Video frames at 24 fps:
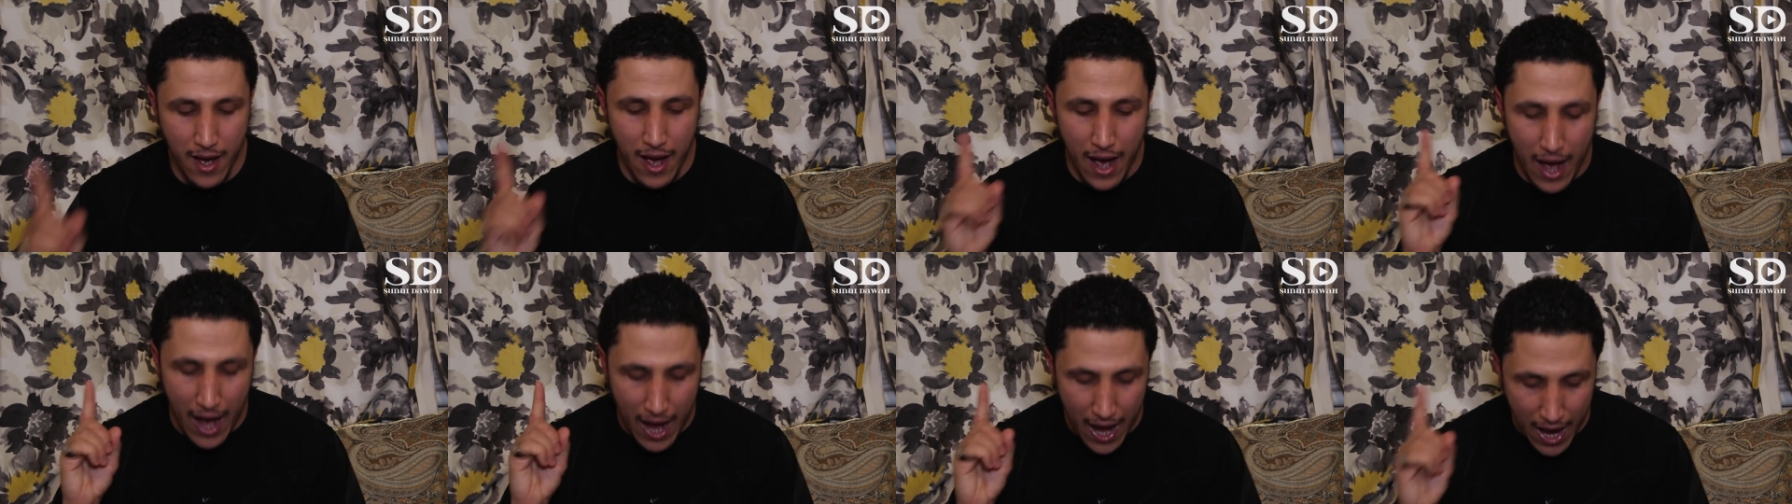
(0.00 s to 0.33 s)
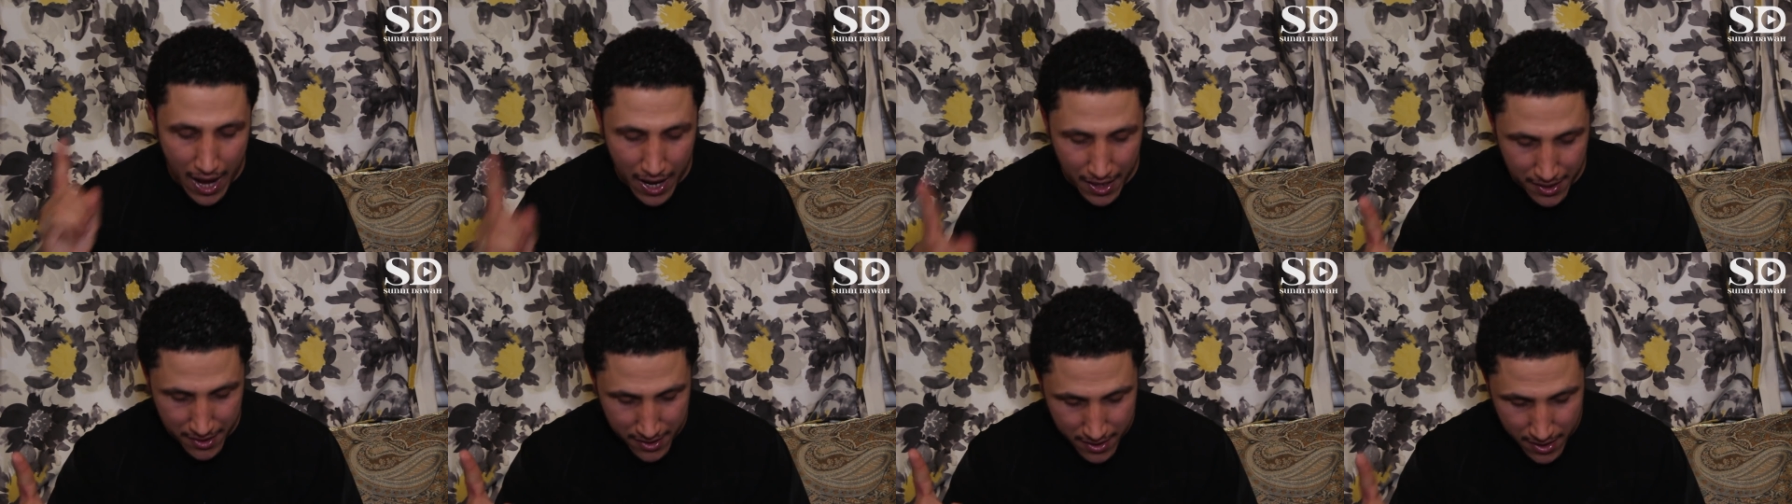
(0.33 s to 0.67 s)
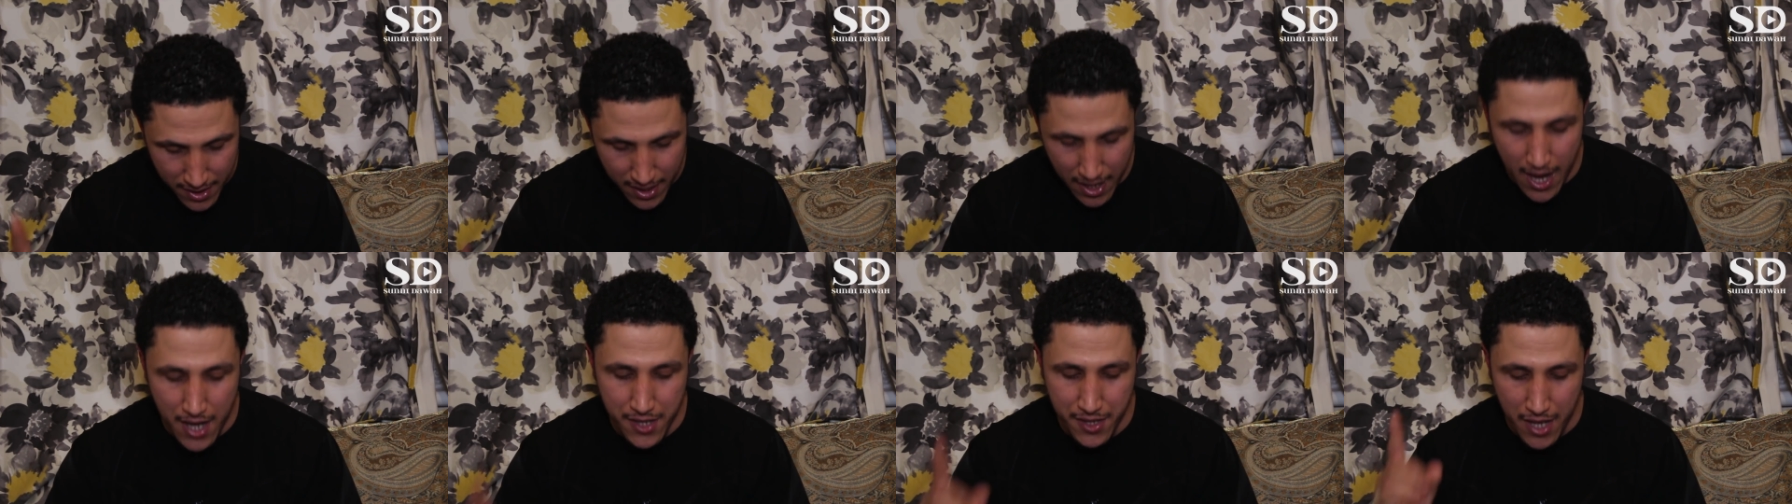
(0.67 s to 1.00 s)
I
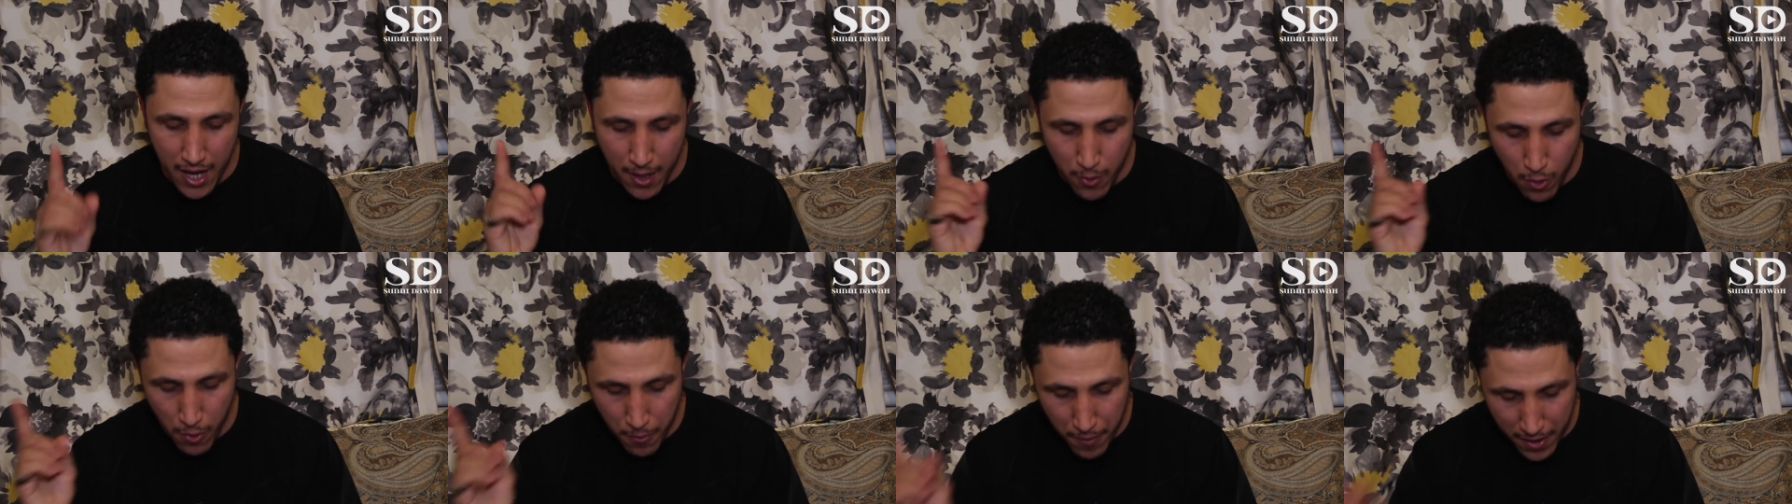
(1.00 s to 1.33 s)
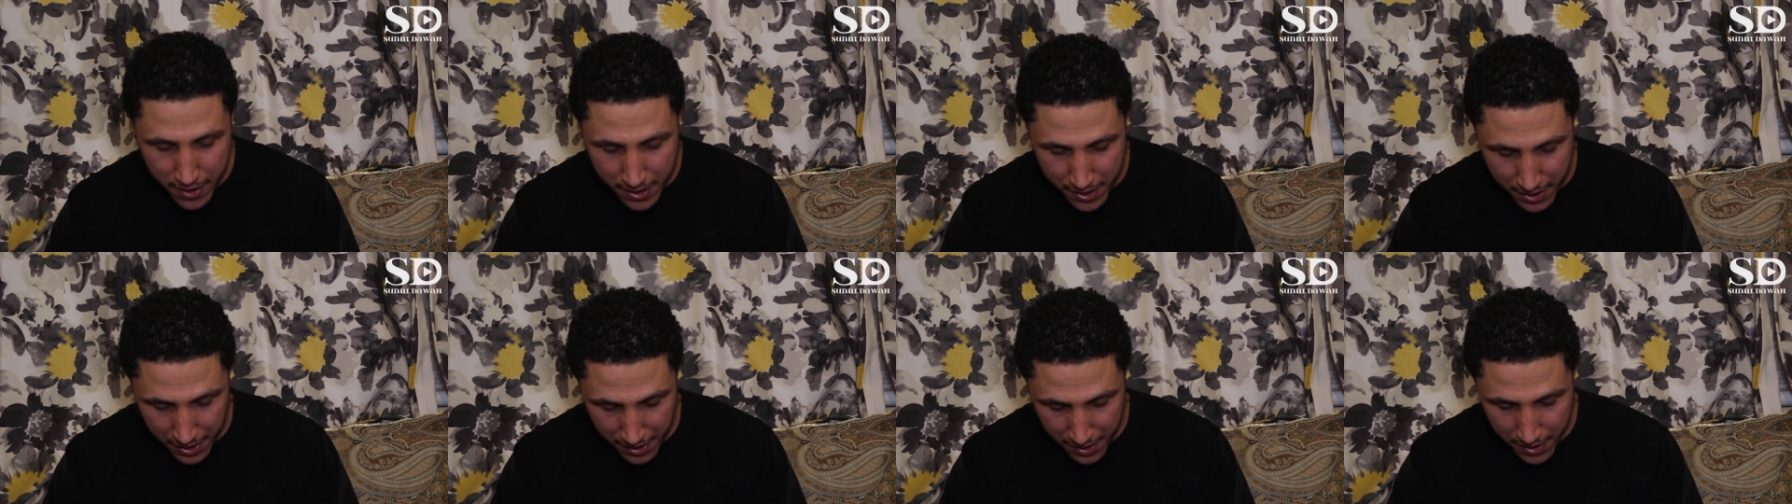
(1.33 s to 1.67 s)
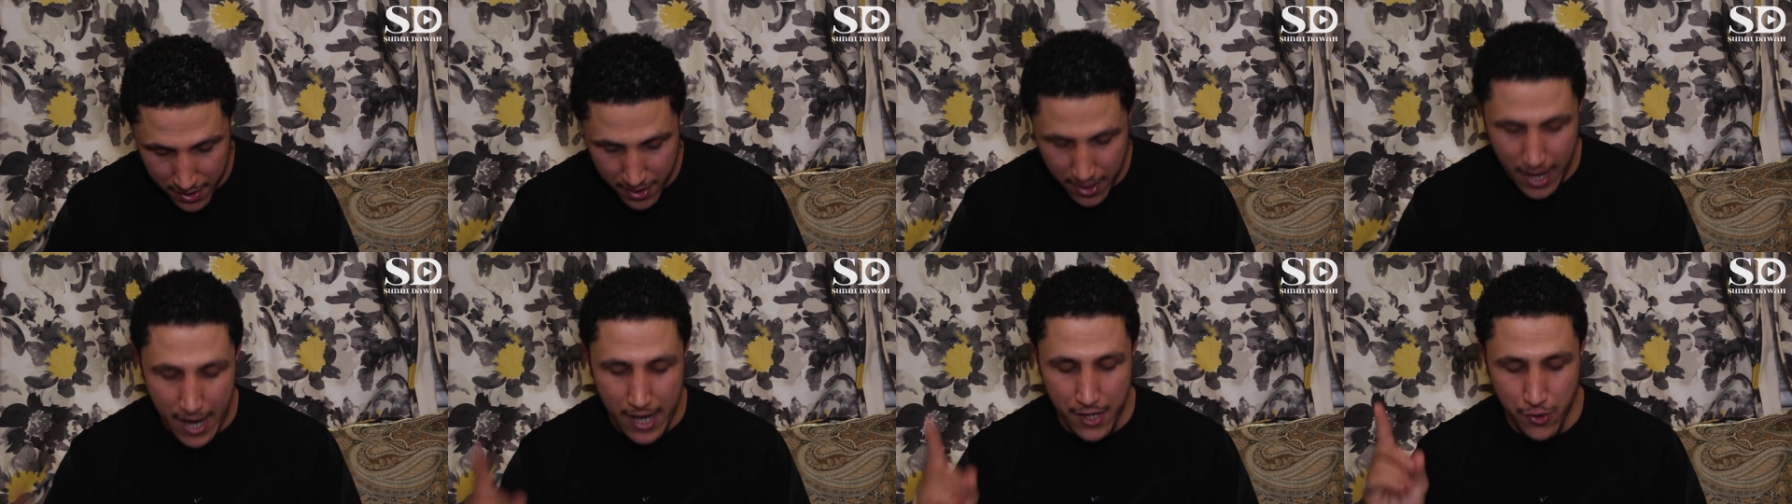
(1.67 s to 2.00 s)
and Abu Bakr
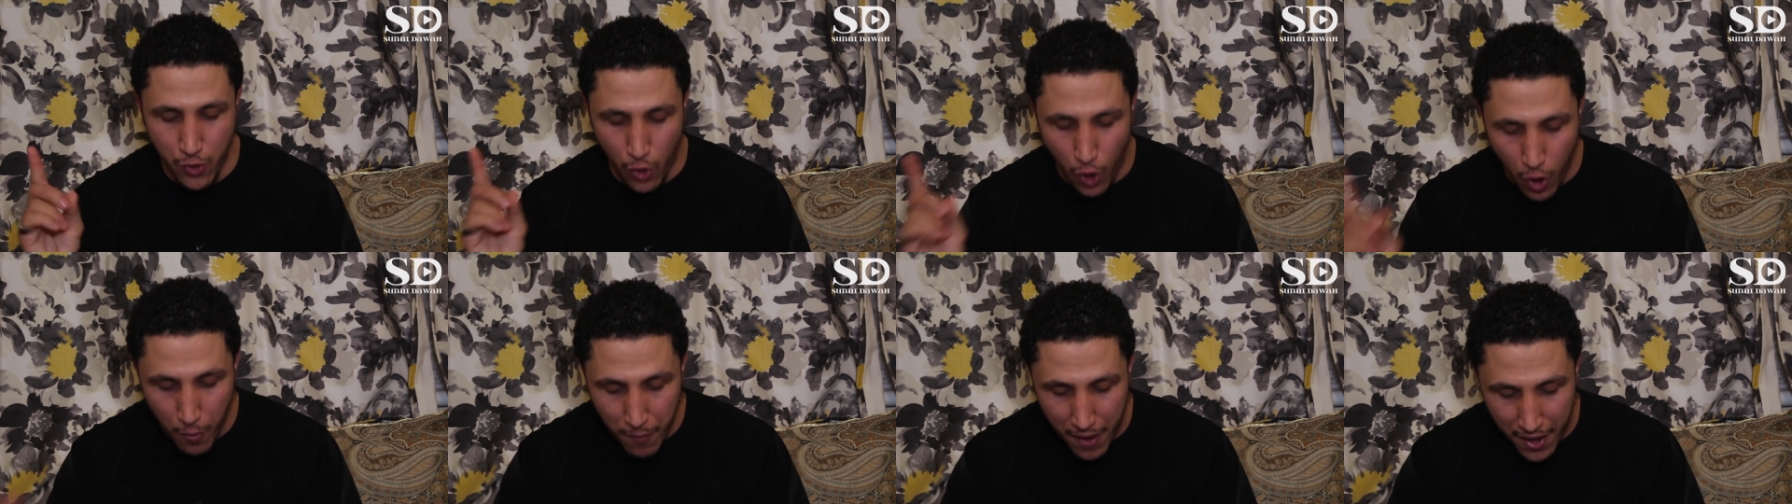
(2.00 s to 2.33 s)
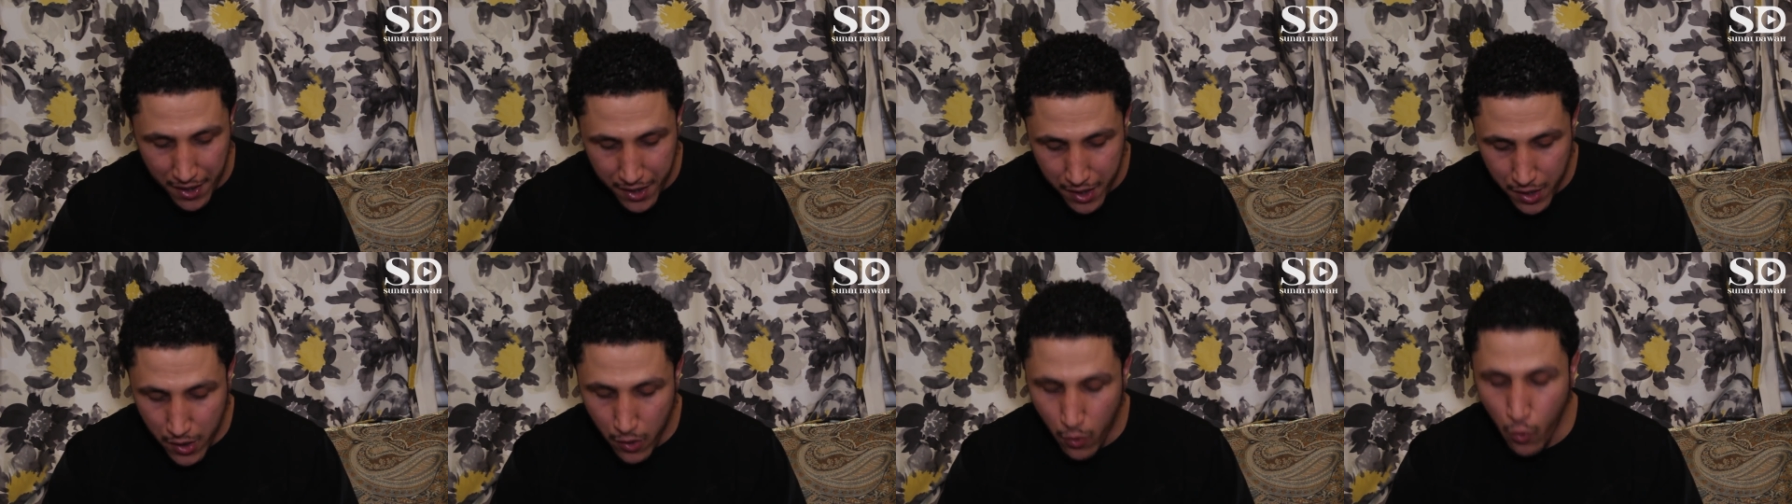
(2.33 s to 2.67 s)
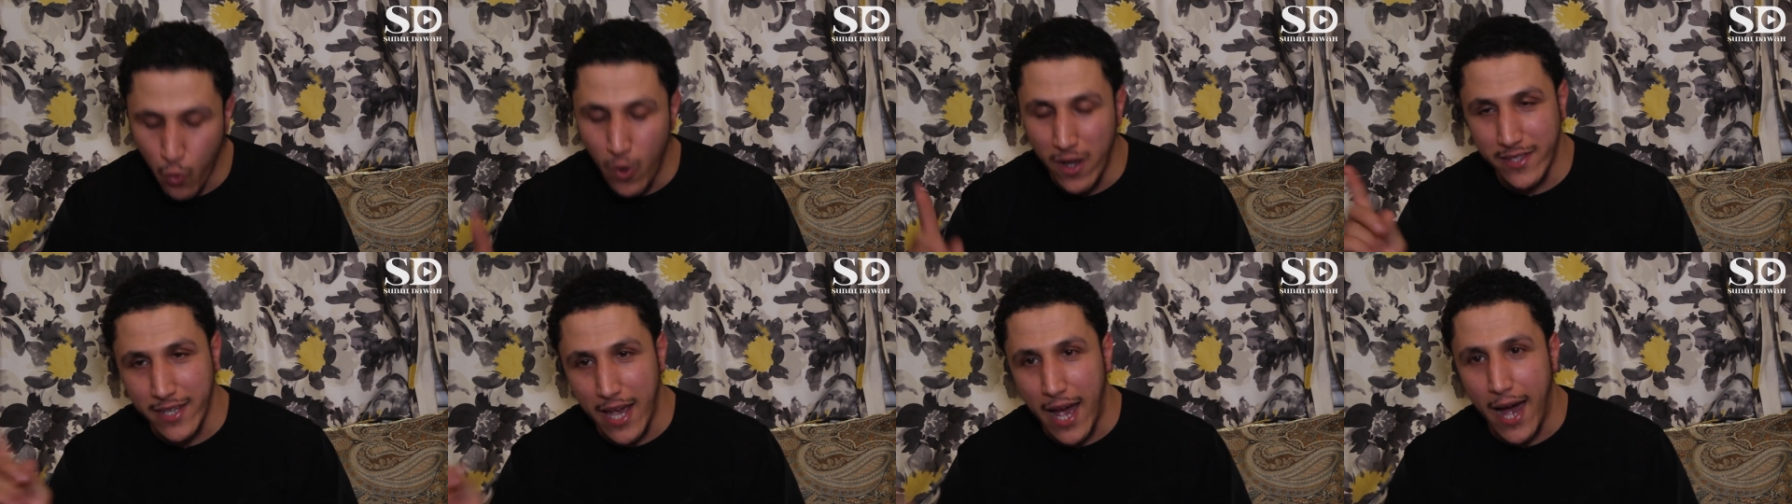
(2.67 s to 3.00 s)
and Umar
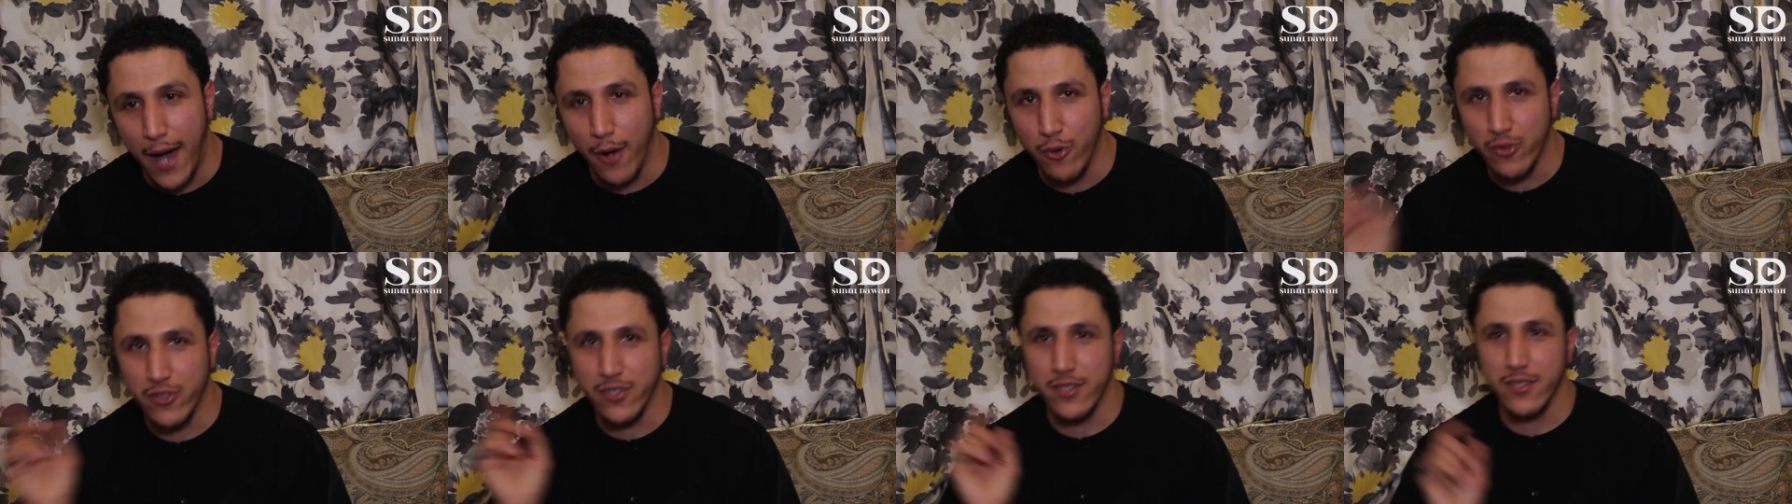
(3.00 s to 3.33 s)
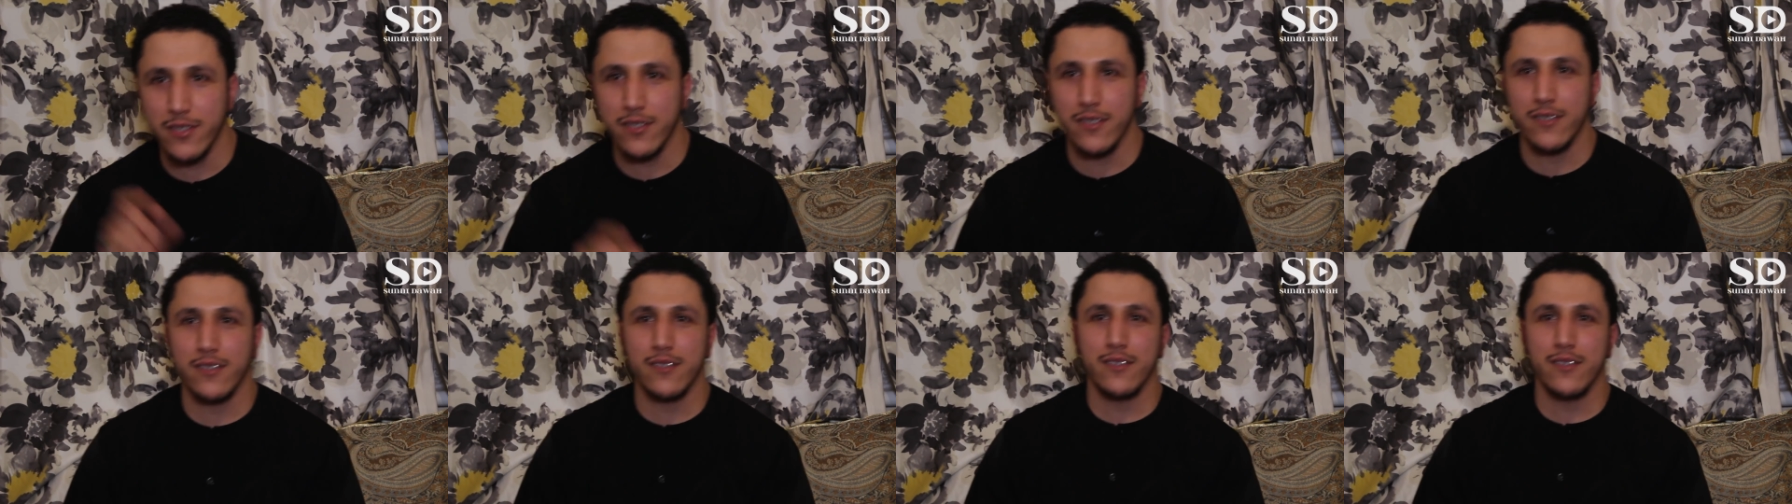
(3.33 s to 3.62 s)
went out.